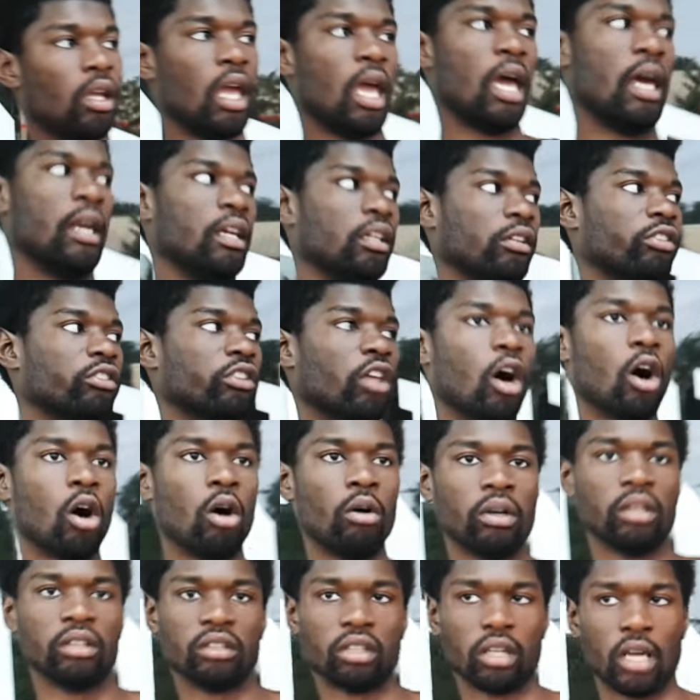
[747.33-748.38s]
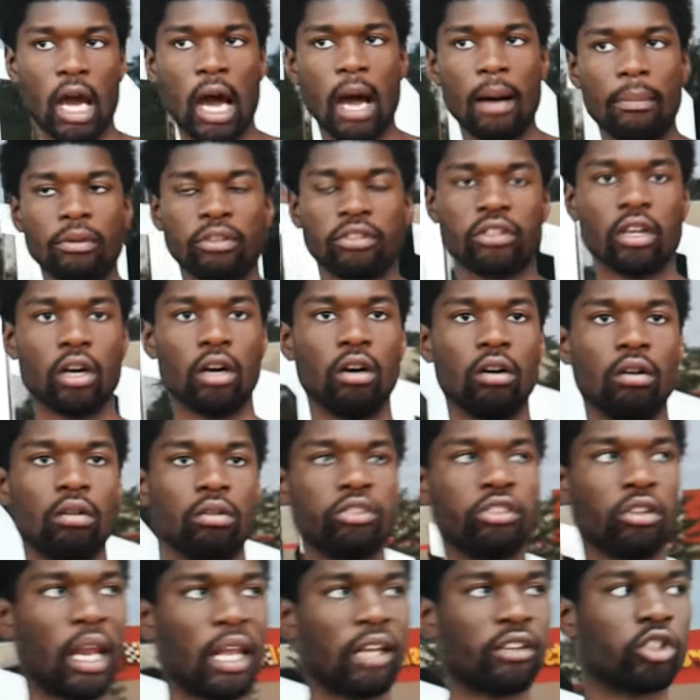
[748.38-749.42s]
and the stone is the cobblestone.
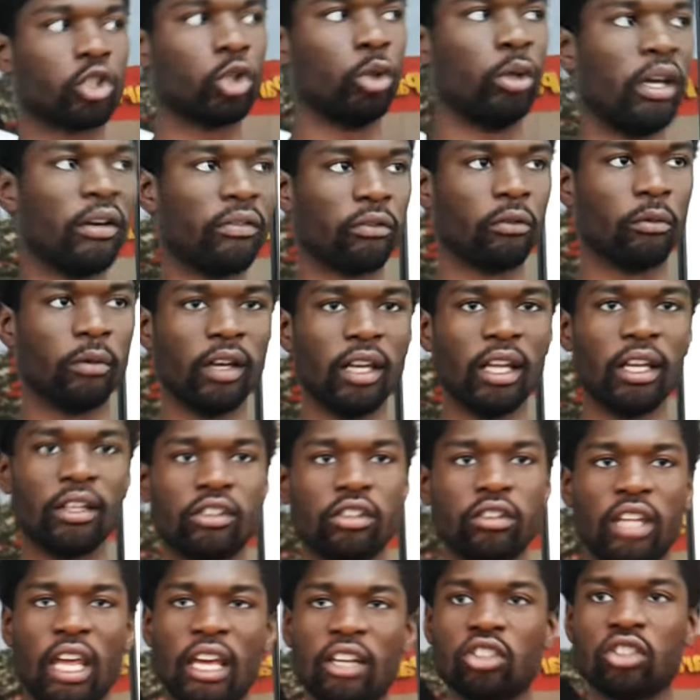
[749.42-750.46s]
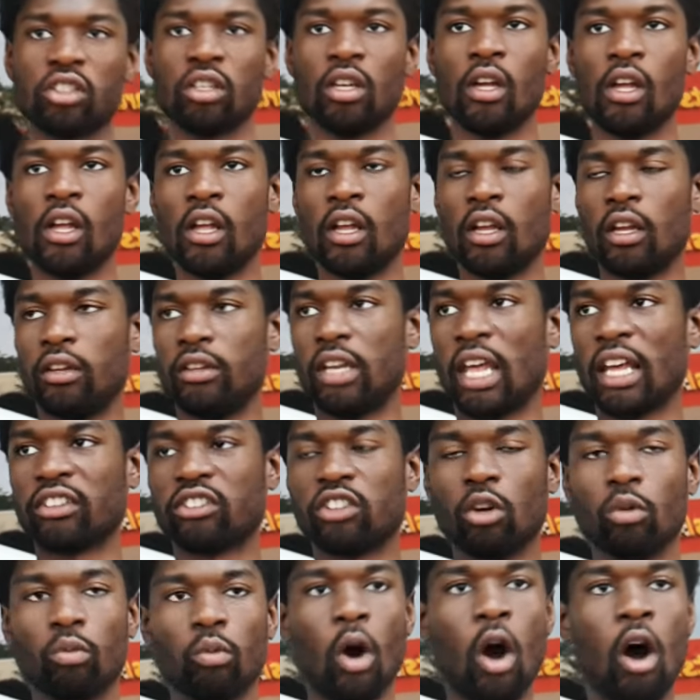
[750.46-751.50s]
So that's 2 different religions. That's
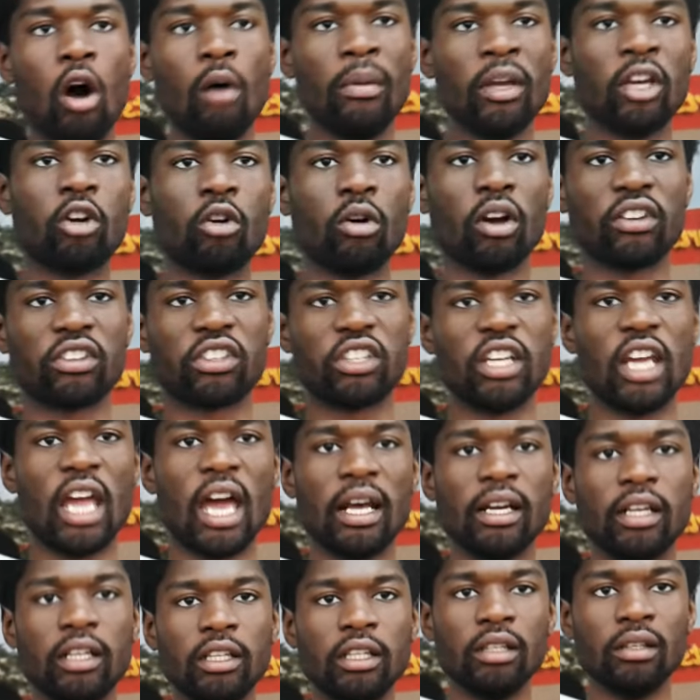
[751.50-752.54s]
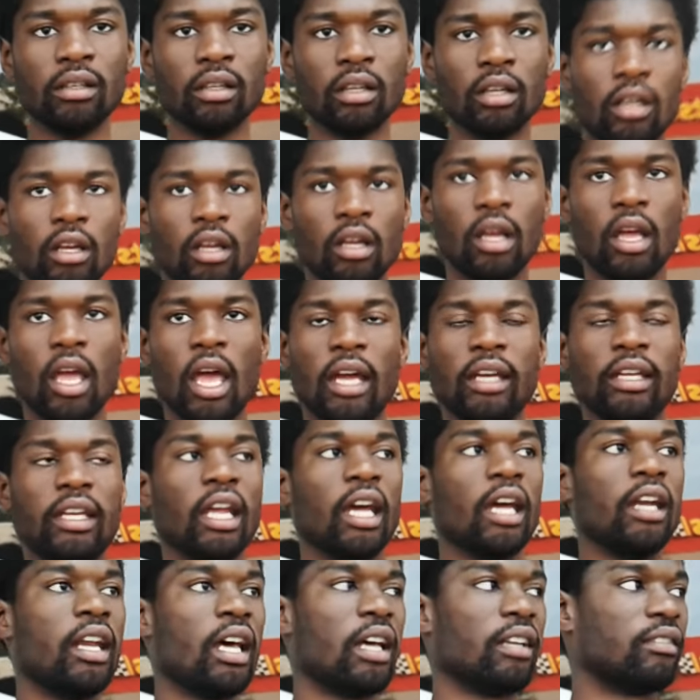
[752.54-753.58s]
the Roman Christianity, and
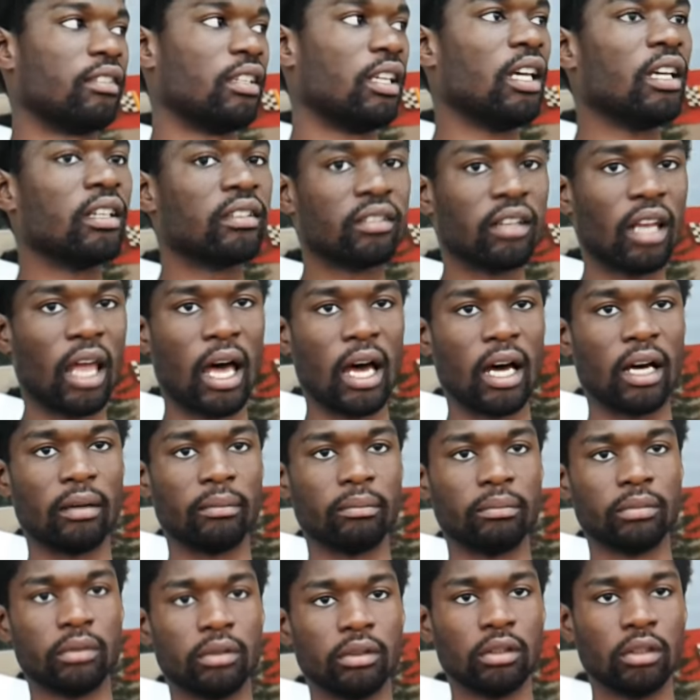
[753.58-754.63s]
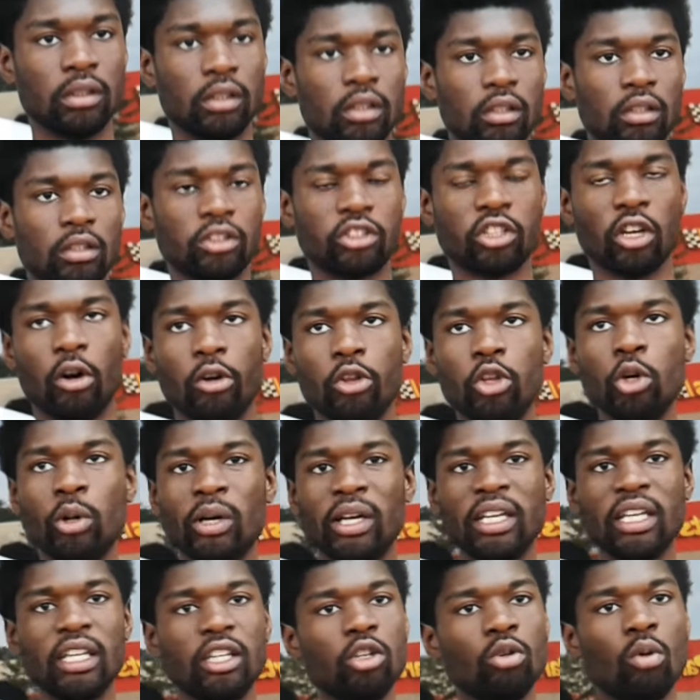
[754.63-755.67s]
then that's Islam. So
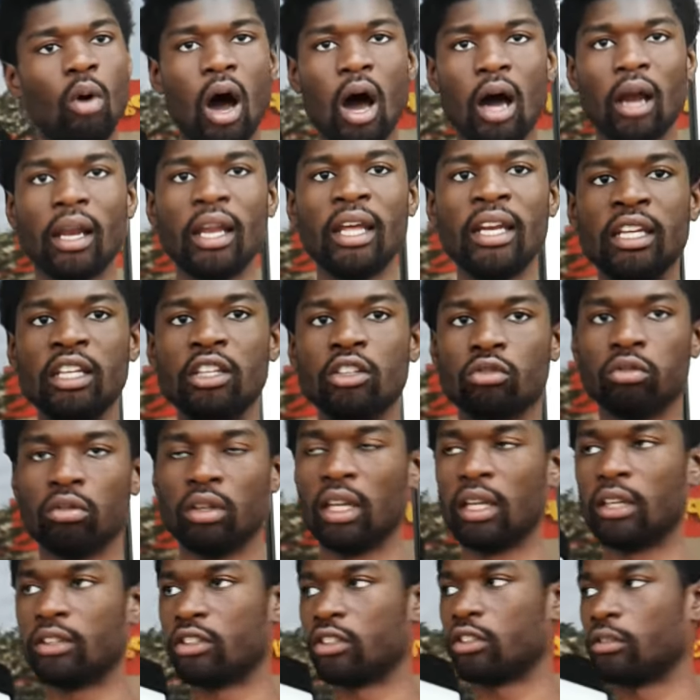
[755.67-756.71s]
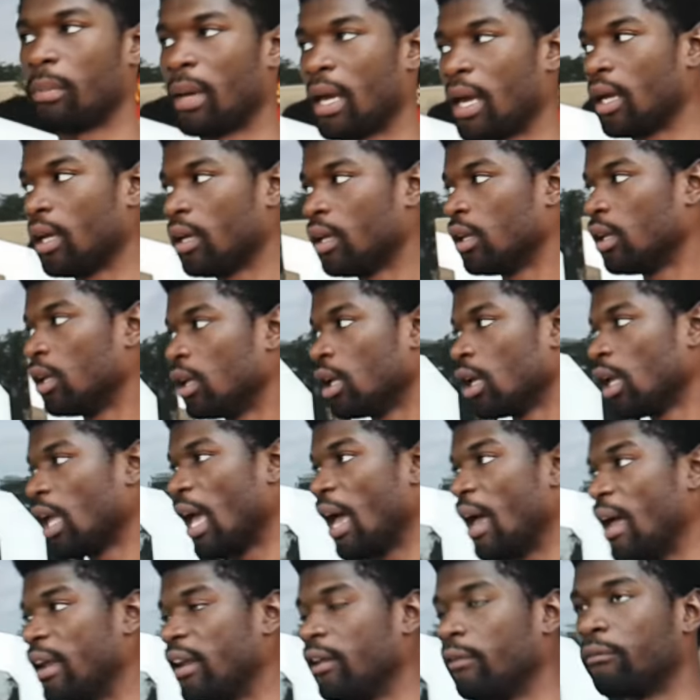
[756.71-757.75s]
you all in these religions, man.
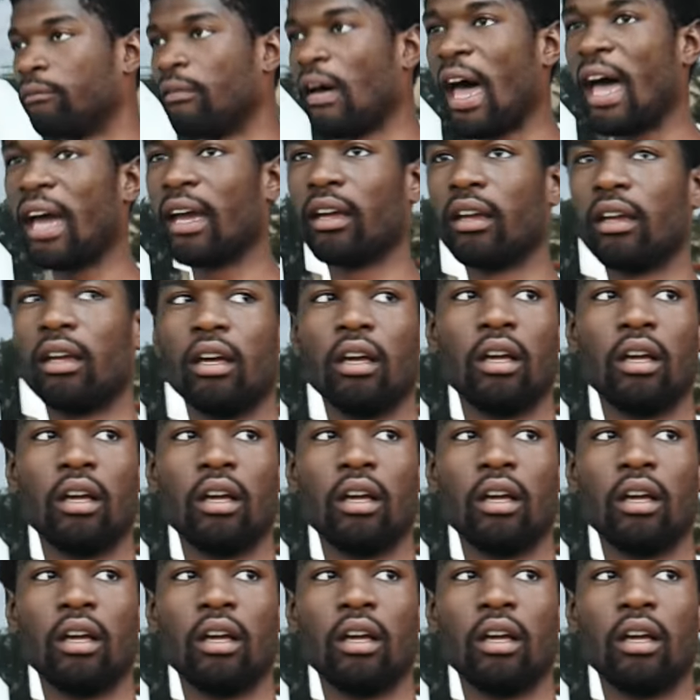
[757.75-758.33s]
And in fact,